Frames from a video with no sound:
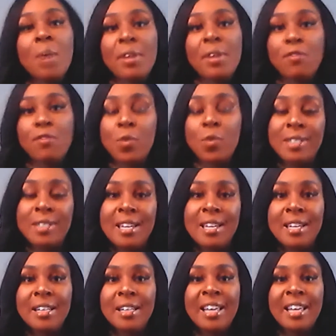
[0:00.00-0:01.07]

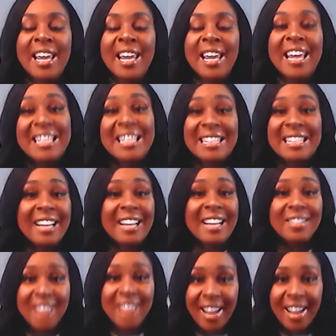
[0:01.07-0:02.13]
14 in the state of
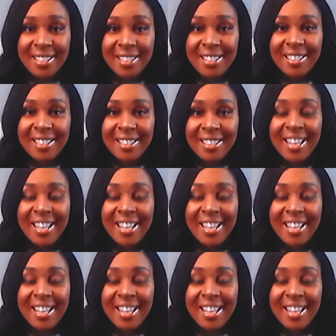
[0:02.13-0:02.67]
Texas,